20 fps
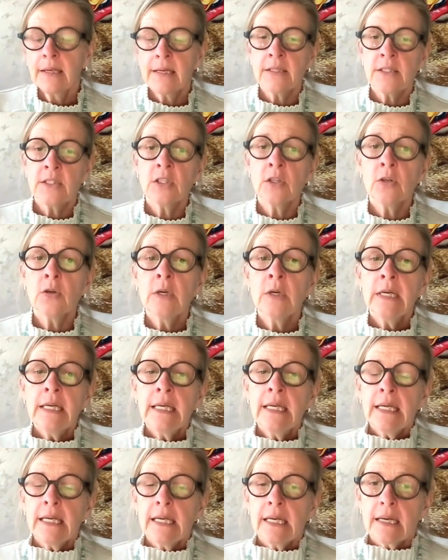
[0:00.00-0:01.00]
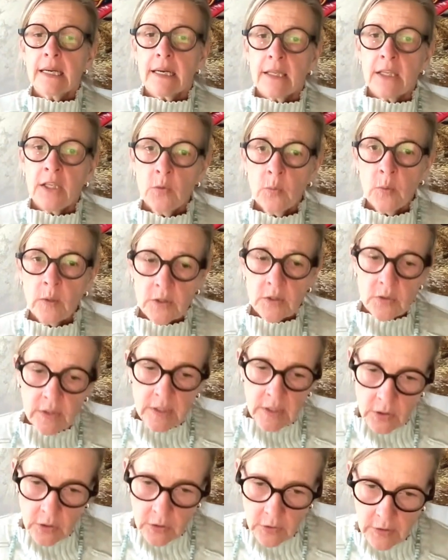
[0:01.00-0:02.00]
So you want to
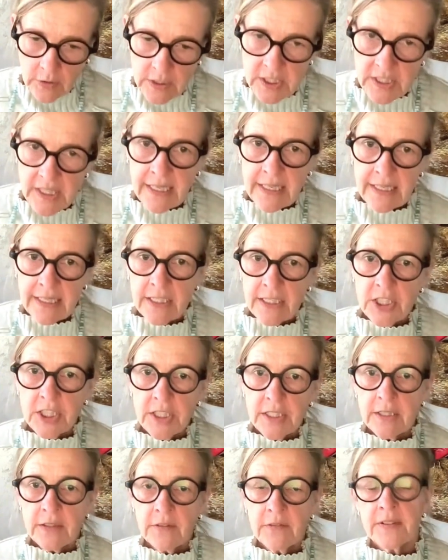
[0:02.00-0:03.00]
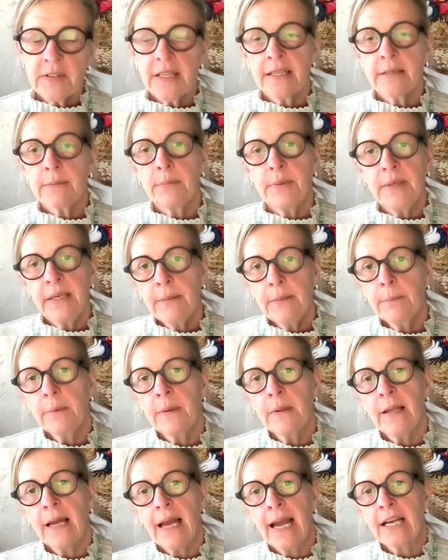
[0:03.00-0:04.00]
encourage that initiative, that
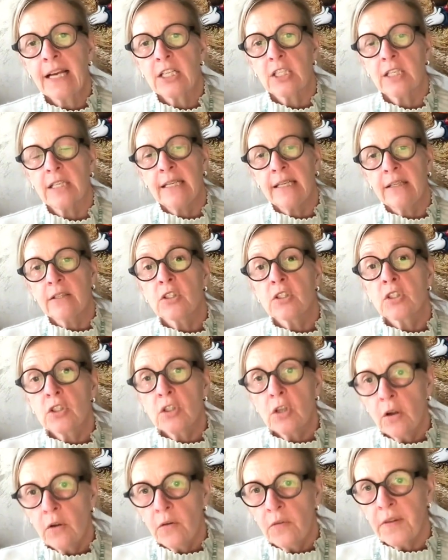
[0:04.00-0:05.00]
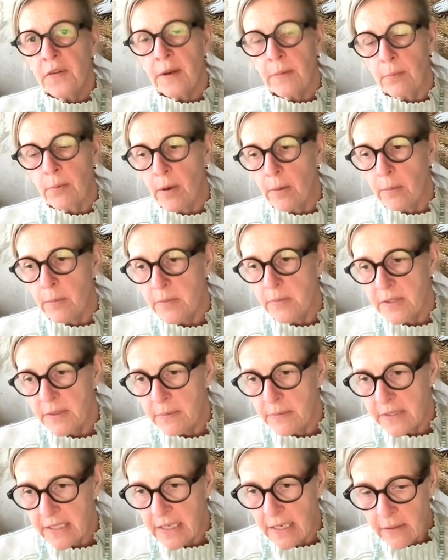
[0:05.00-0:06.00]
people actually solve their problems
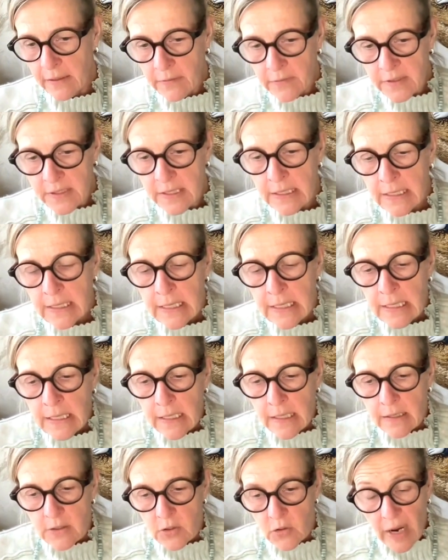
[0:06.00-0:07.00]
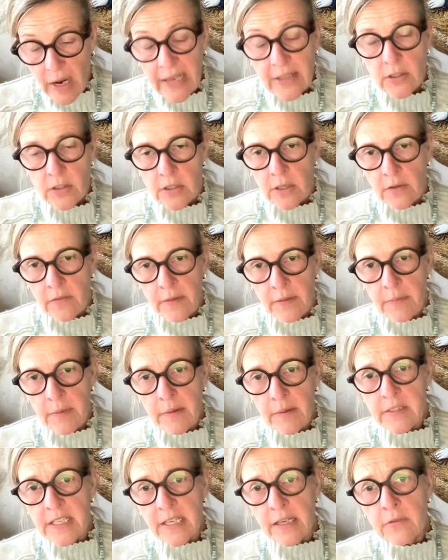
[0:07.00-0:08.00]
themselves, try to solve them
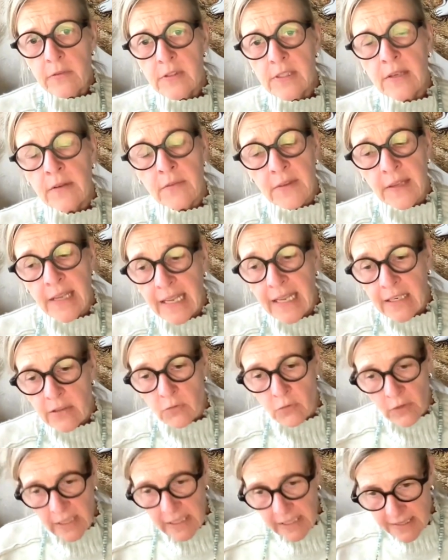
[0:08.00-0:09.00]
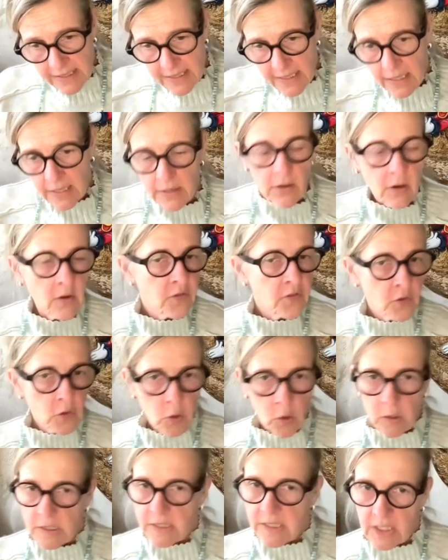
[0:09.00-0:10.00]
themselves. If they get really stuck, of
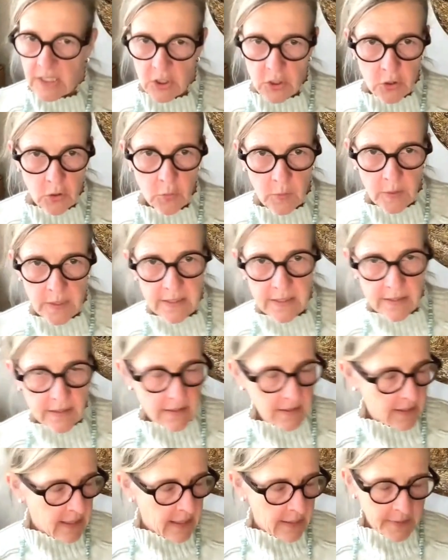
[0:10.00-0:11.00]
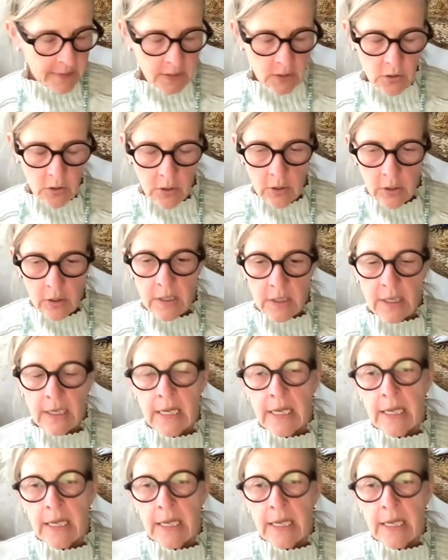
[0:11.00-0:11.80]
course, they should always come and talk.